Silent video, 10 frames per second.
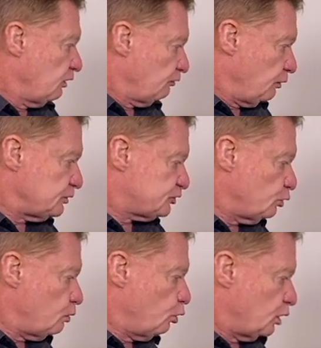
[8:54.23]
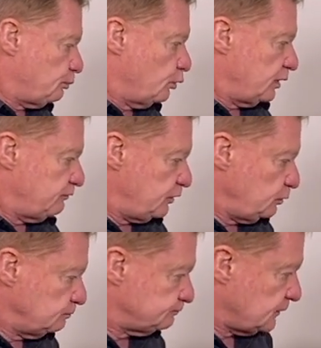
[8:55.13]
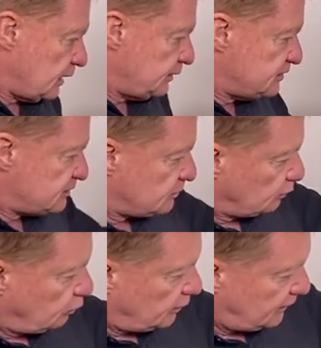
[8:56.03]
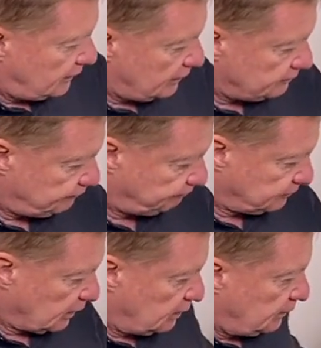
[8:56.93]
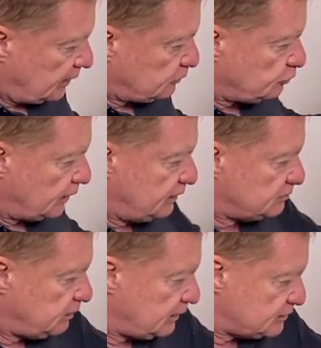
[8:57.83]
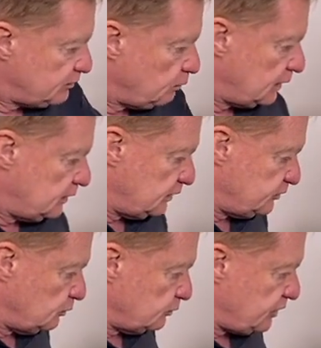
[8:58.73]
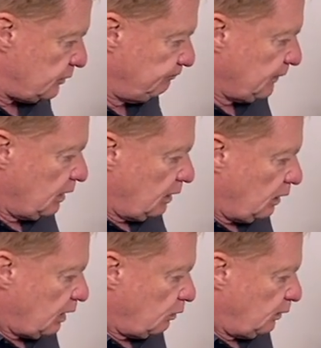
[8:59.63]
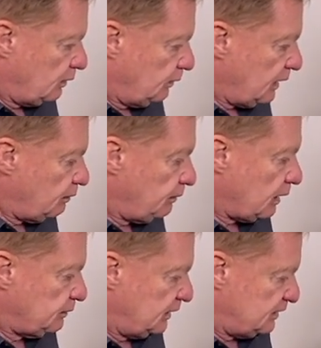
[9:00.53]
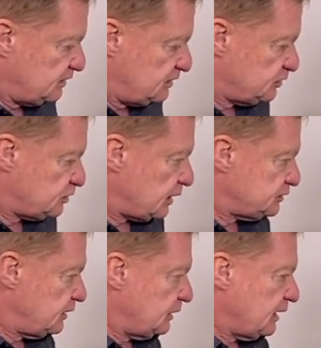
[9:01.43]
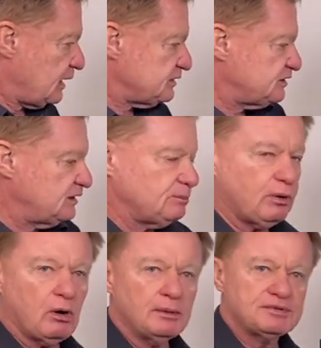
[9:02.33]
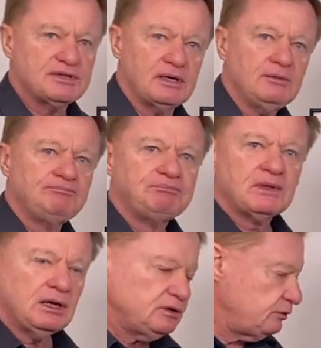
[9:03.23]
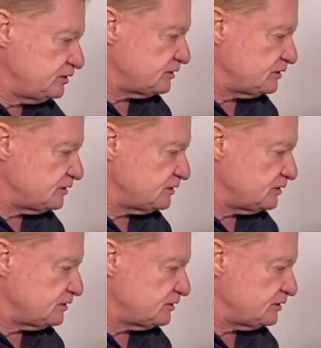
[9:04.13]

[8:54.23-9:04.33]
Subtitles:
From a stormwater point of view, this is the lot here. That drainage plan, that's the one next door. So we're going to be able to get discharge. Now you can't see any pipes there, and the reason